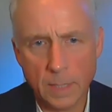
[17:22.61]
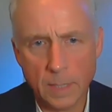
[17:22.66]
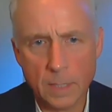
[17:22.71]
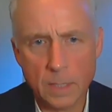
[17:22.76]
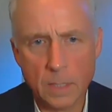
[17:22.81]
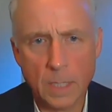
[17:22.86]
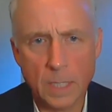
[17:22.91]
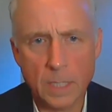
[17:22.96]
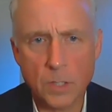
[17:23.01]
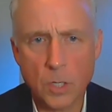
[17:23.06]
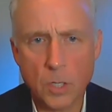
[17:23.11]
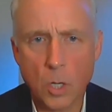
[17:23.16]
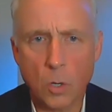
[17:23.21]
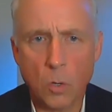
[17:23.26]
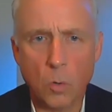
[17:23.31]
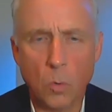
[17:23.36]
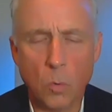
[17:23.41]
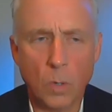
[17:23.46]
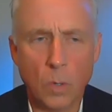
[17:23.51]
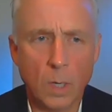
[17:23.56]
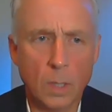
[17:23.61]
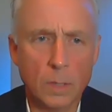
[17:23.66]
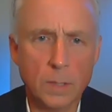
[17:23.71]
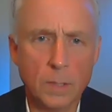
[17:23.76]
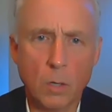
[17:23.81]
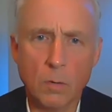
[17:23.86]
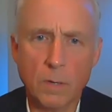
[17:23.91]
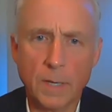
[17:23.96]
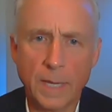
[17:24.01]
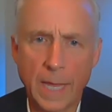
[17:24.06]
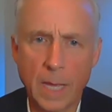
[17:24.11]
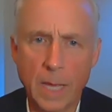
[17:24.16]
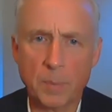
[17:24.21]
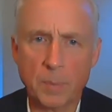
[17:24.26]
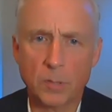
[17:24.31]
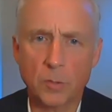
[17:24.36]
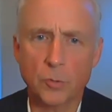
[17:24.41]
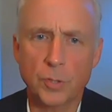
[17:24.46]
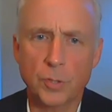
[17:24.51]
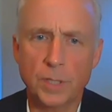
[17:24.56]
and and no uh, no
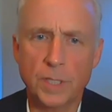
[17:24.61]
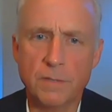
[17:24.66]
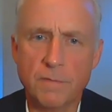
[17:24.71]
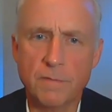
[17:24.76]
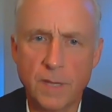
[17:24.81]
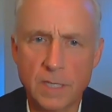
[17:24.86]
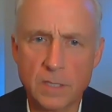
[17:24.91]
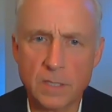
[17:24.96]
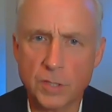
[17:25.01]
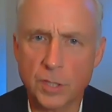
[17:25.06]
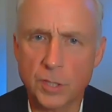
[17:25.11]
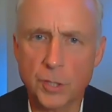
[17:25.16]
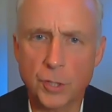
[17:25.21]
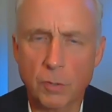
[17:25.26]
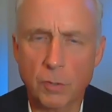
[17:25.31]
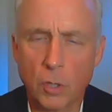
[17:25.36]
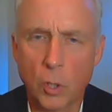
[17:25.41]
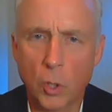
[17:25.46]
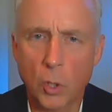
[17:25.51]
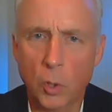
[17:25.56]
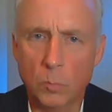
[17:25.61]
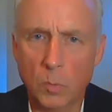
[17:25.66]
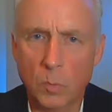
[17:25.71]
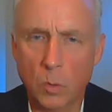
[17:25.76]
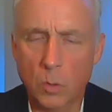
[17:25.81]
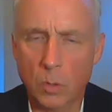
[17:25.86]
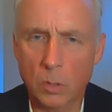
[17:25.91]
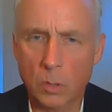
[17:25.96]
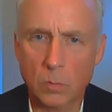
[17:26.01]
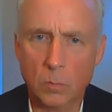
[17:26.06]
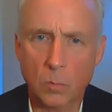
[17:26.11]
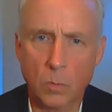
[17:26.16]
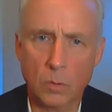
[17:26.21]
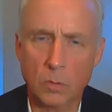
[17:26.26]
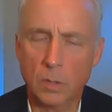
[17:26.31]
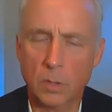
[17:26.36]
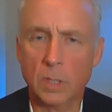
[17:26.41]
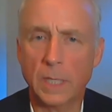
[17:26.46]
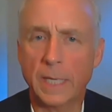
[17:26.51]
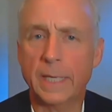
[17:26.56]
capital to invest in your home or or
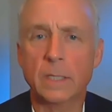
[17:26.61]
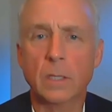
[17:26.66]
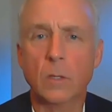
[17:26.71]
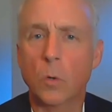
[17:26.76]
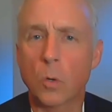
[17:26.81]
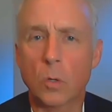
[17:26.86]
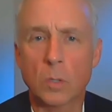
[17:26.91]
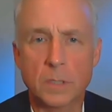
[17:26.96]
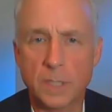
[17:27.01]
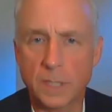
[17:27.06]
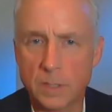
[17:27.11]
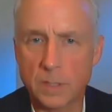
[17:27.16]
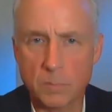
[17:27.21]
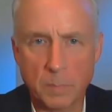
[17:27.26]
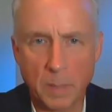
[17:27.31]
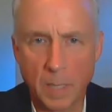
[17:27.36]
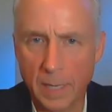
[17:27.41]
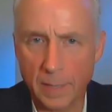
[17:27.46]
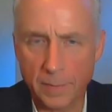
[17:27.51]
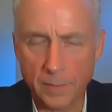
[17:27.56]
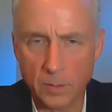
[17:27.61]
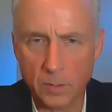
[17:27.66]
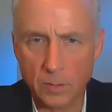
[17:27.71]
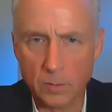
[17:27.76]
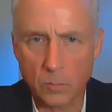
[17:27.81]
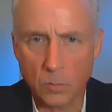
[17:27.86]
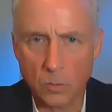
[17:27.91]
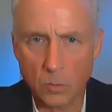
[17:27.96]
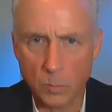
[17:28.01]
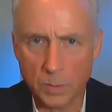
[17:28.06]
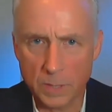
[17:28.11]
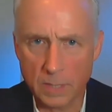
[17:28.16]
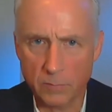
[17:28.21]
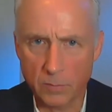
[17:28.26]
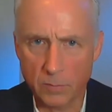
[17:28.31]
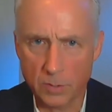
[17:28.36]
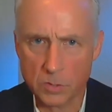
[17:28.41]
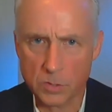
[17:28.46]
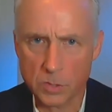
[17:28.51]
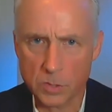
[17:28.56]
the landlord didn't bother or whatever
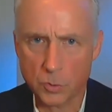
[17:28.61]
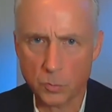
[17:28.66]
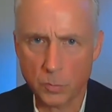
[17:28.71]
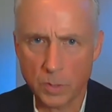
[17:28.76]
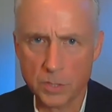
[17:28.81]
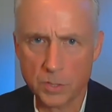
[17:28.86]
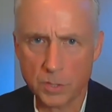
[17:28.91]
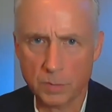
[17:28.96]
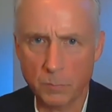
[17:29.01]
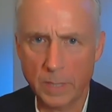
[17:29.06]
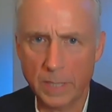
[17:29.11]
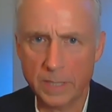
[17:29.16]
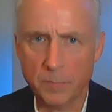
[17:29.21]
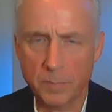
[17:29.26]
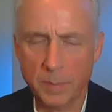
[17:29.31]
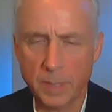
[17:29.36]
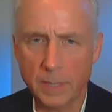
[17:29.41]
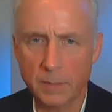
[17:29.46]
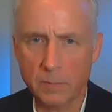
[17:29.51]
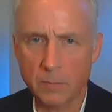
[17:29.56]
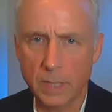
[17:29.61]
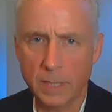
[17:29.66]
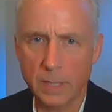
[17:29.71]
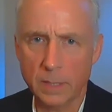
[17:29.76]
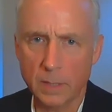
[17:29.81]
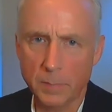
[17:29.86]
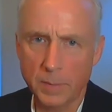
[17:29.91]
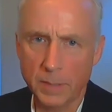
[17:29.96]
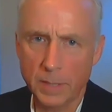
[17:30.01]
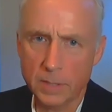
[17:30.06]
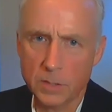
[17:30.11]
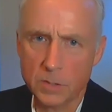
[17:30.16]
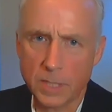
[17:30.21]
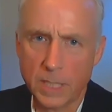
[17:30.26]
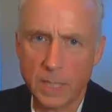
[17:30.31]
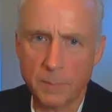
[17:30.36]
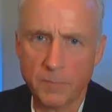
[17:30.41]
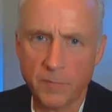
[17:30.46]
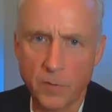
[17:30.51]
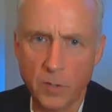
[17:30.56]
the situation might have been right i mean they just kept